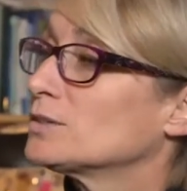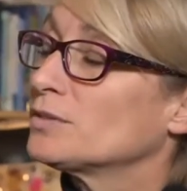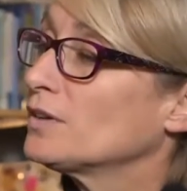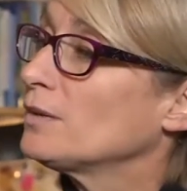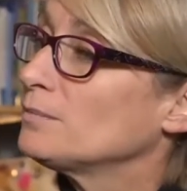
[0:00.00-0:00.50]
So
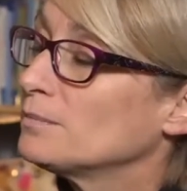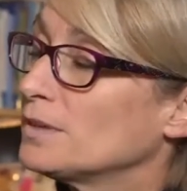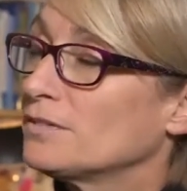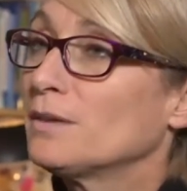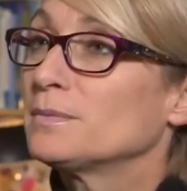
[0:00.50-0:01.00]
if I'm
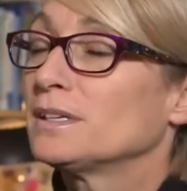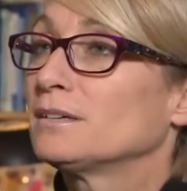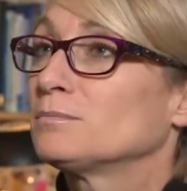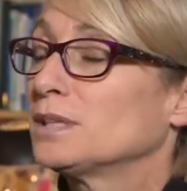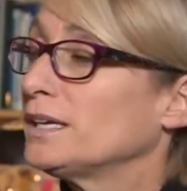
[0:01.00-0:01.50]

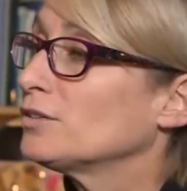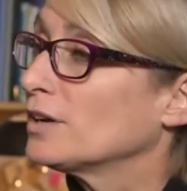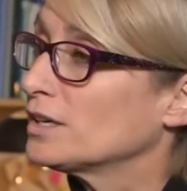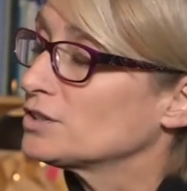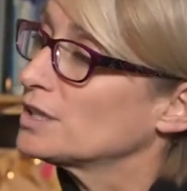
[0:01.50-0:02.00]
in a plane
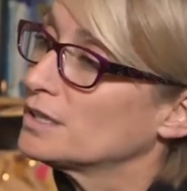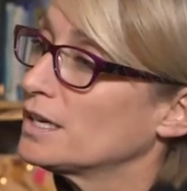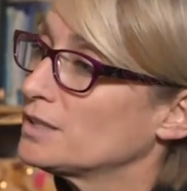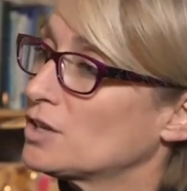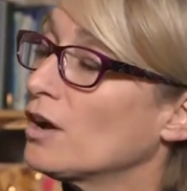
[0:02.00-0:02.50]
crash and
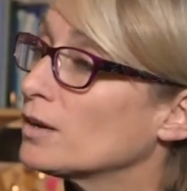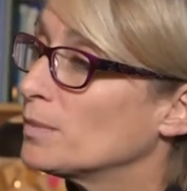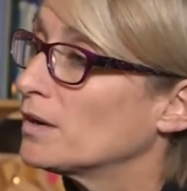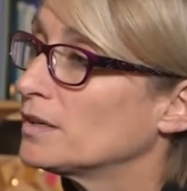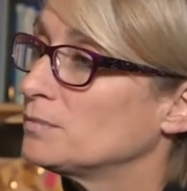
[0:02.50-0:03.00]
I talk
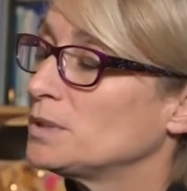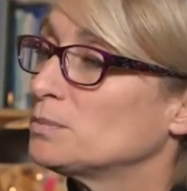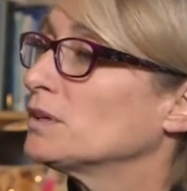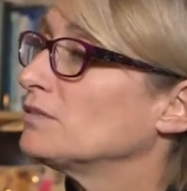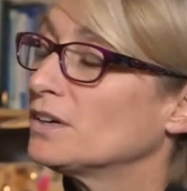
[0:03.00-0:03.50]
about it,
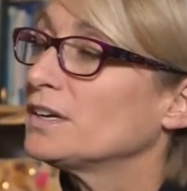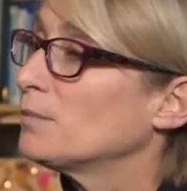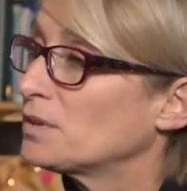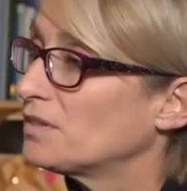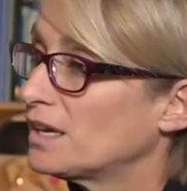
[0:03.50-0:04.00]
people are very
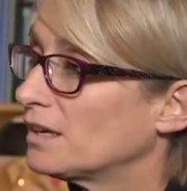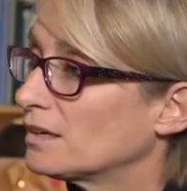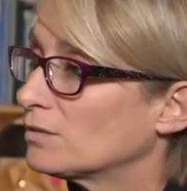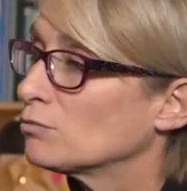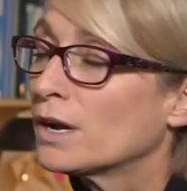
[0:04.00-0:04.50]
empathetic
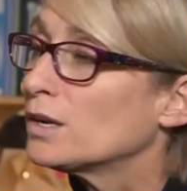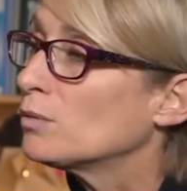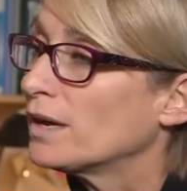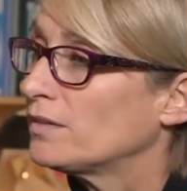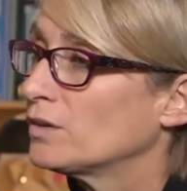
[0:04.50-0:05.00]
right
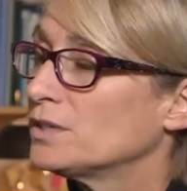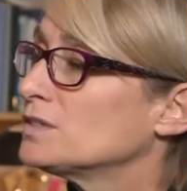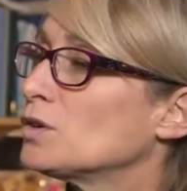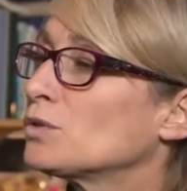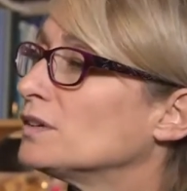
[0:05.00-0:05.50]
away. There
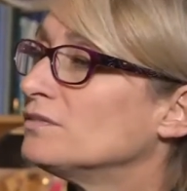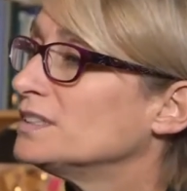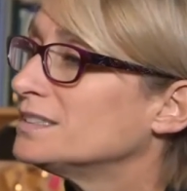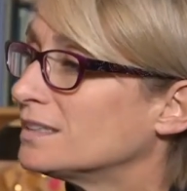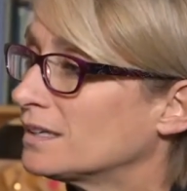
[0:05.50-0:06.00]
is no
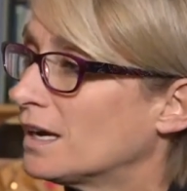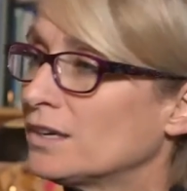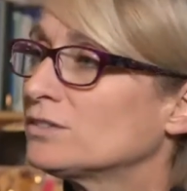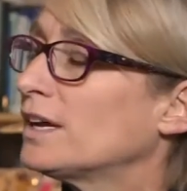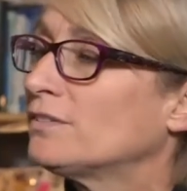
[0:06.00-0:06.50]
convincing.
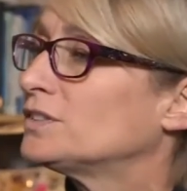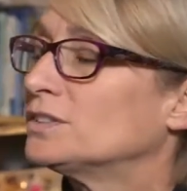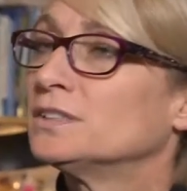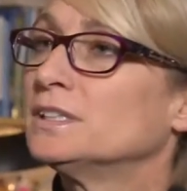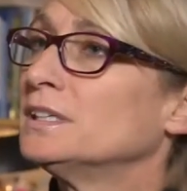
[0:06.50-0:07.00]
I don't have
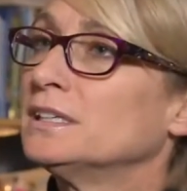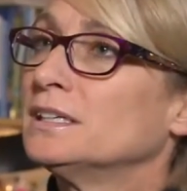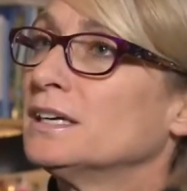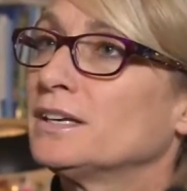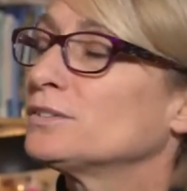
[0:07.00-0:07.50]

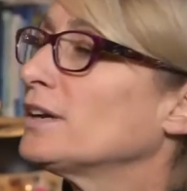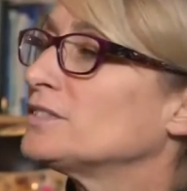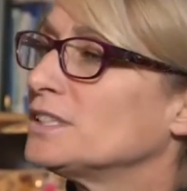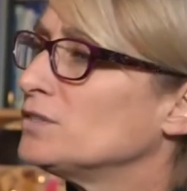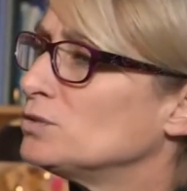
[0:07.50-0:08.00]

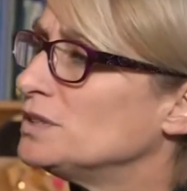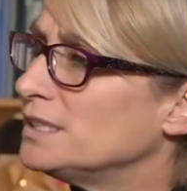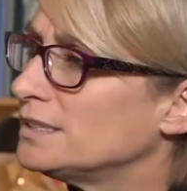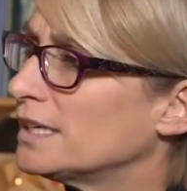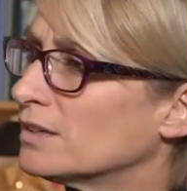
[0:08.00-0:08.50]
to give you
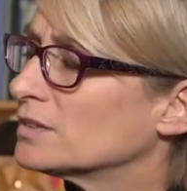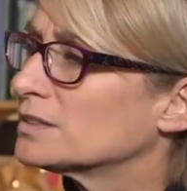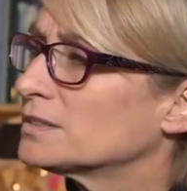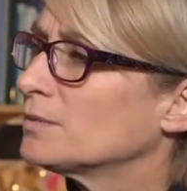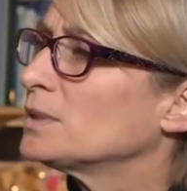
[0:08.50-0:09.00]
details.
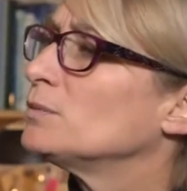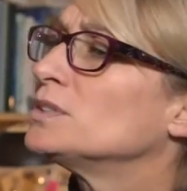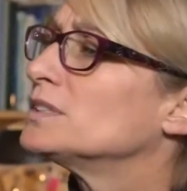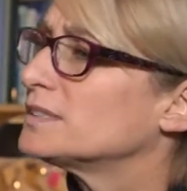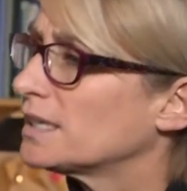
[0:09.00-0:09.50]
Somebody
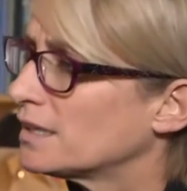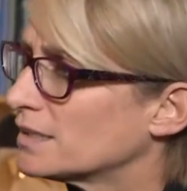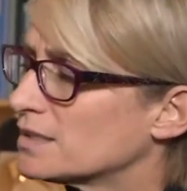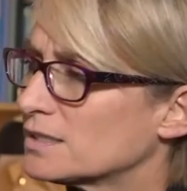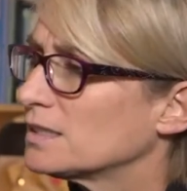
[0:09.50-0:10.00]
would just say,
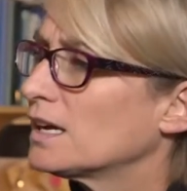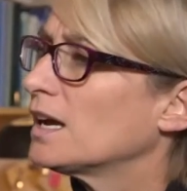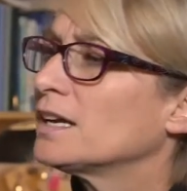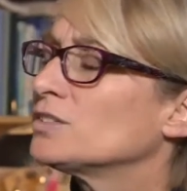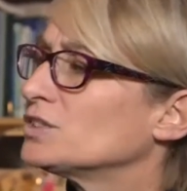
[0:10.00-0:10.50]
"That's,
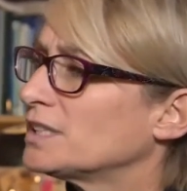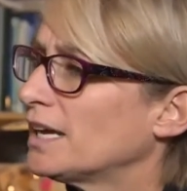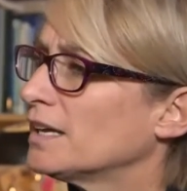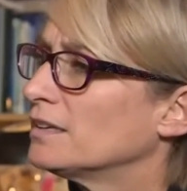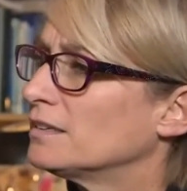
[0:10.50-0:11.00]
I
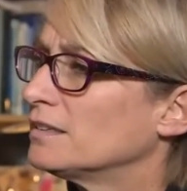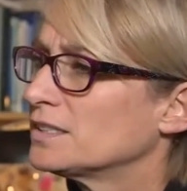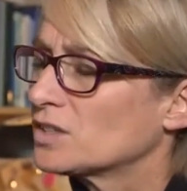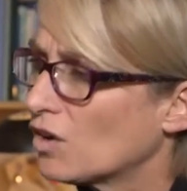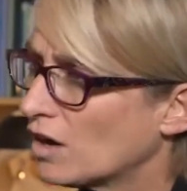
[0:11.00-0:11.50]
understand.
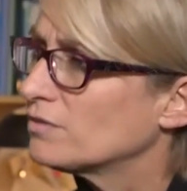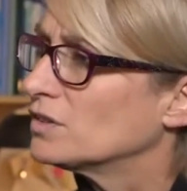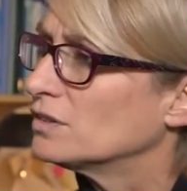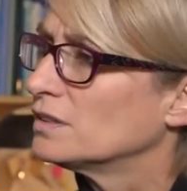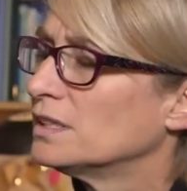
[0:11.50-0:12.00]
That's
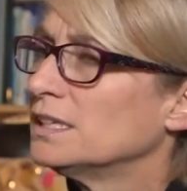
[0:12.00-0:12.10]
awful."